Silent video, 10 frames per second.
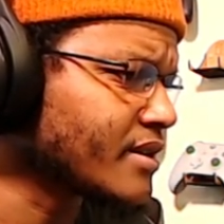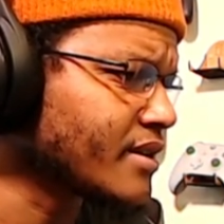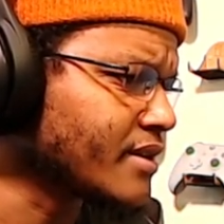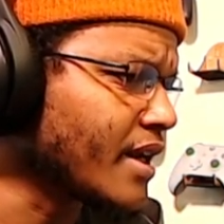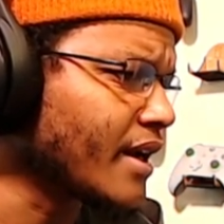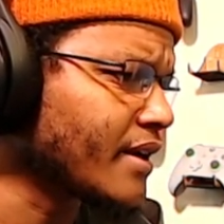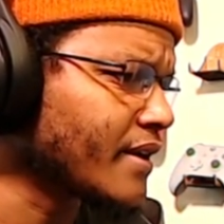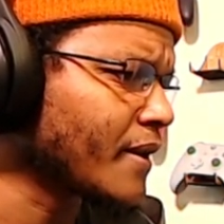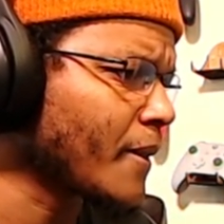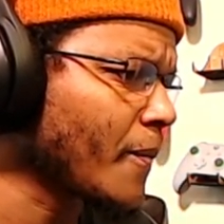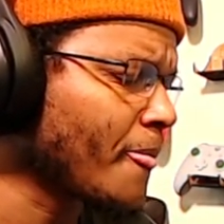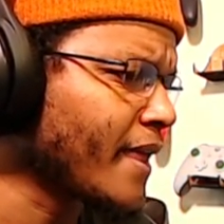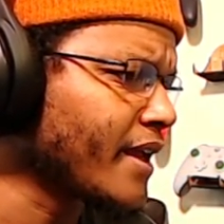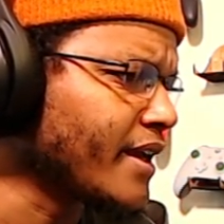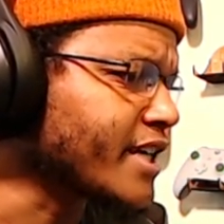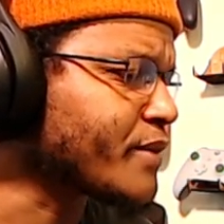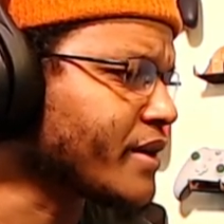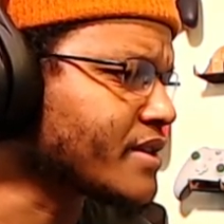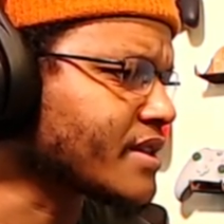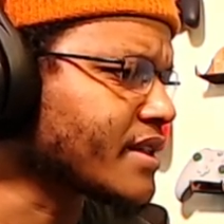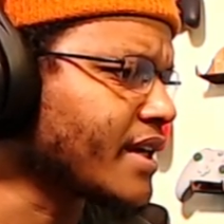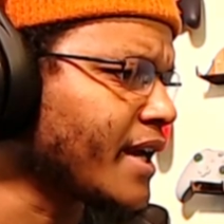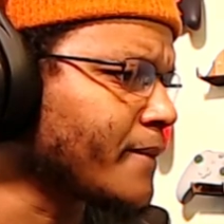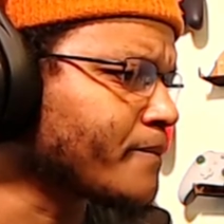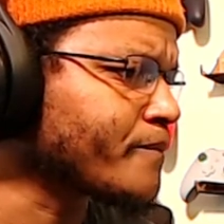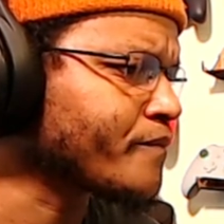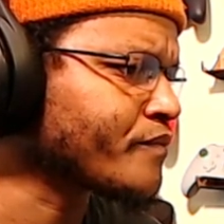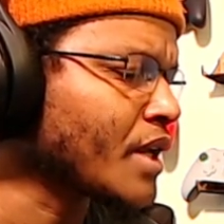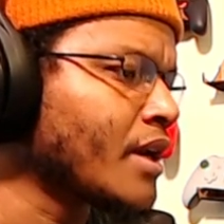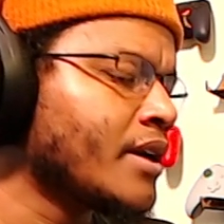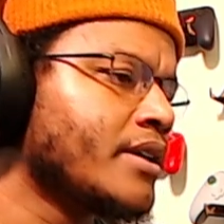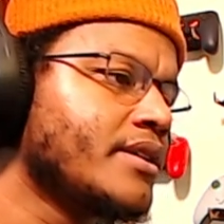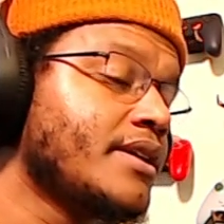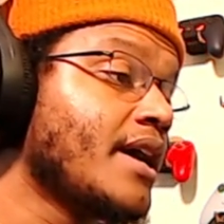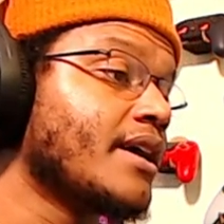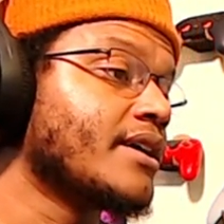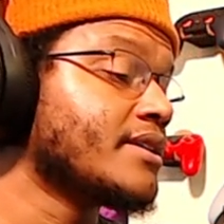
Yeah. Experience of the game. Yeah.